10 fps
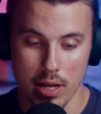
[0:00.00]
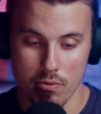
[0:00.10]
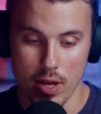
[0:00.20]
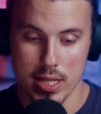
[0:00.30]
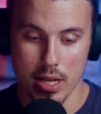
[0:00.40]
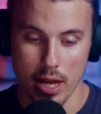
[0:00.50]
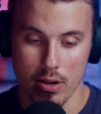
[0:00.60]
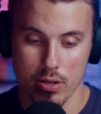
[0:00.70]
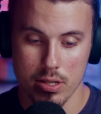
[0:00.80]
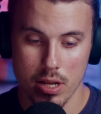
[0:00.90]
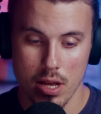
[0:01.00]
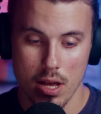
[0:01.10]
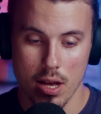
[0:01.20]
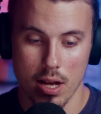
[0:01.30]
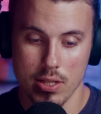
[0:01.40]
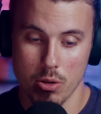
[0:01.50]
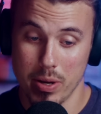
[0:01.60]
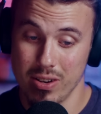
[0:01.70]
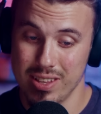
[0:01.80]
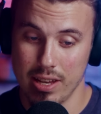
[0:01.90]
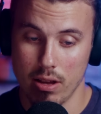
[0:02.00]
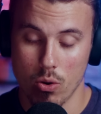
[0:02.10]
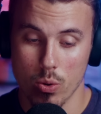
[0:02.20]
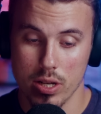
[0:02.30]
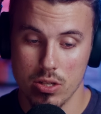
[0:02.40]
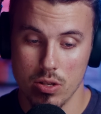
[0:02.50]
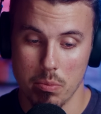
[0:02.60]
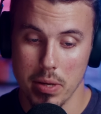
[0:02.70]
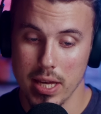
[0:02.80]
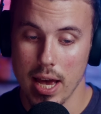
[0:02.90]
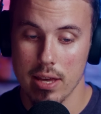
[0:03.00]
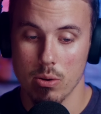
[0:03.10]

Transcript: investigators. So apparently, according to the PA,